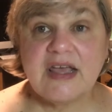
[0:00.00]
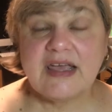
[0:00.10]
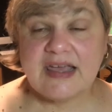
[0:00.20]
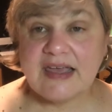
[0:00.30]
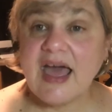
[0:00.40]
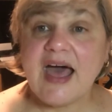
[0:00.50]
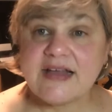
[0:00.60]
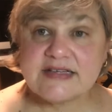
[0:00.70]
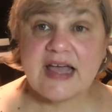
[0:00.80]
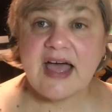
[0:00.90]
He
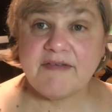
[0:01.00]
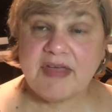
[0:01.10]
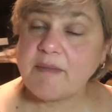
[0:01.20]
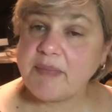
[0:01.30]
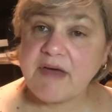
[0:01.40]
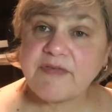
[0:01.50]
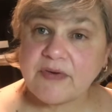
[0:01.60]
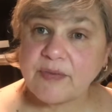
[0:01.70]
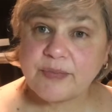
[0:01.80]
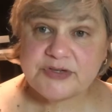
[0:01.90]
had to have that
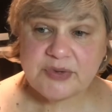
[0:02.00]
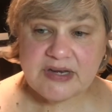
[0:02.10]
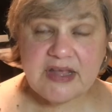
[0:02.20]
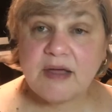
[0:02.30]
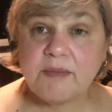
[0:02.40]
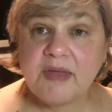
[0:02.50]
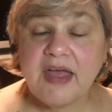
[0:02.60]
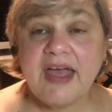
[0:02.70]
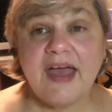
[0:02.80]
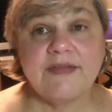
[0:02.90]
buffer between him
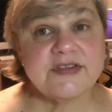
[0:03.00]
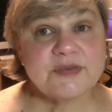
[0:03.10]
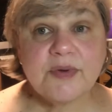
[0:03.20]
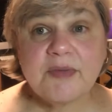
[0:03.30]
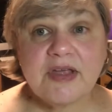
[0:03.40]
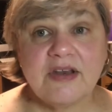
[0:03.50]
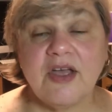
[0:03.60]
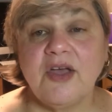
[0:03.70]
and this woman